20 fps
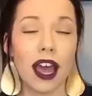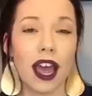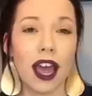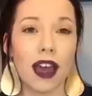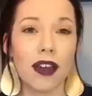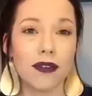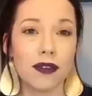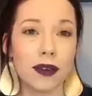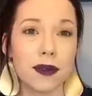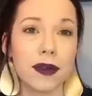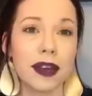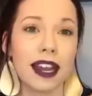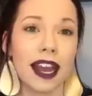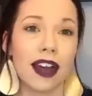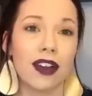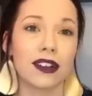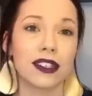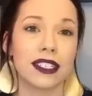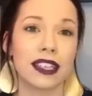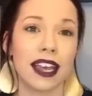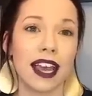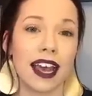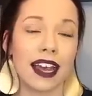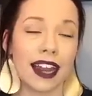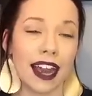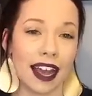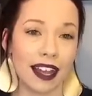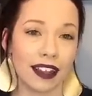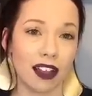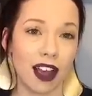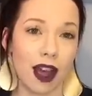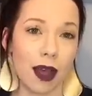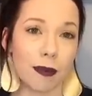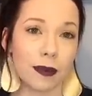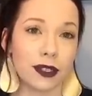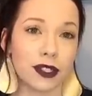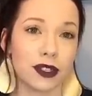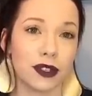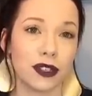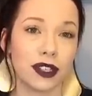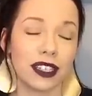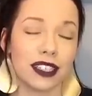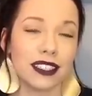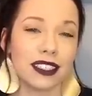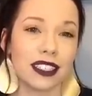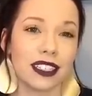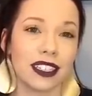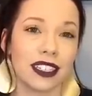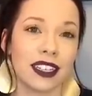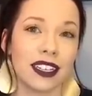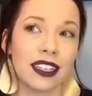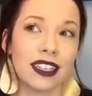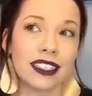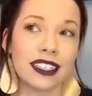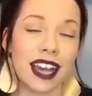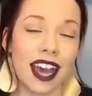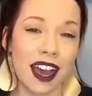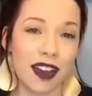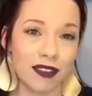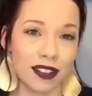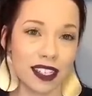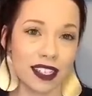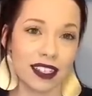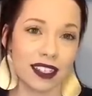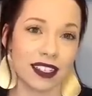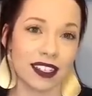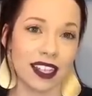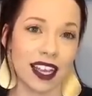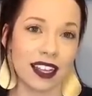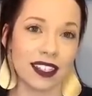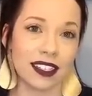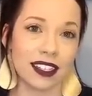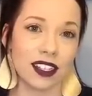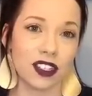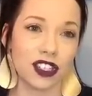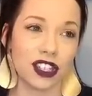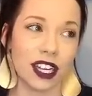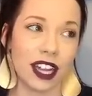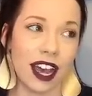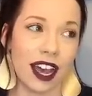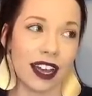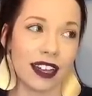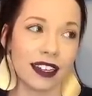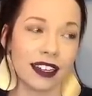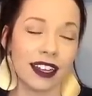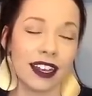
everyone else had had the opportunity to have the success that she had.